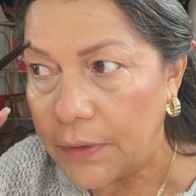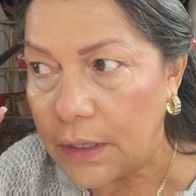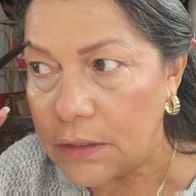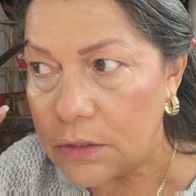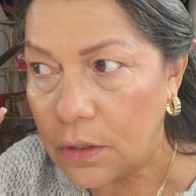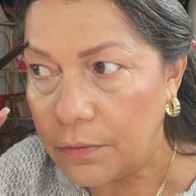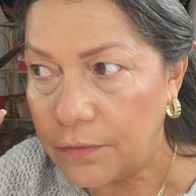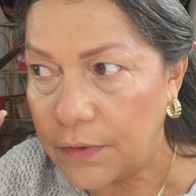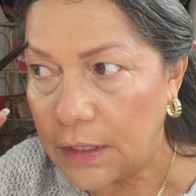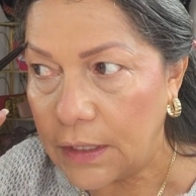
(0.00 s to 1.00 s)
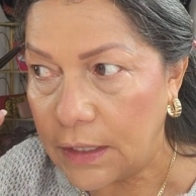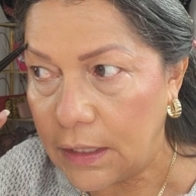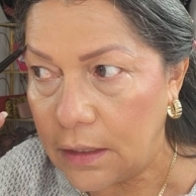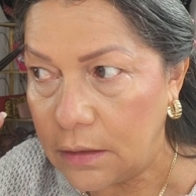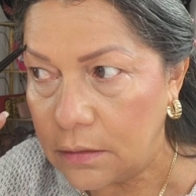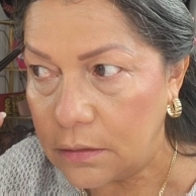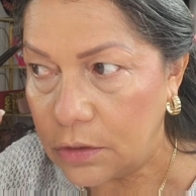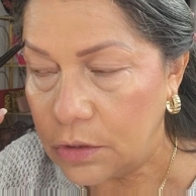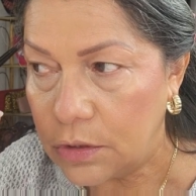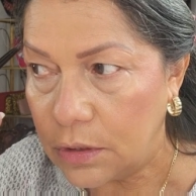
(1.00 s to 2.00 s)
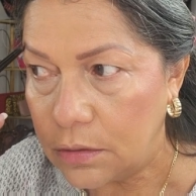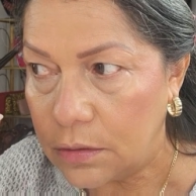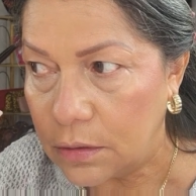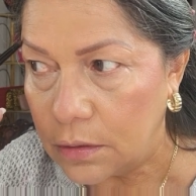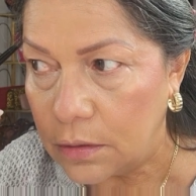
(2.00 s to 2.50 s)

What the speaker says: and start filling in just that.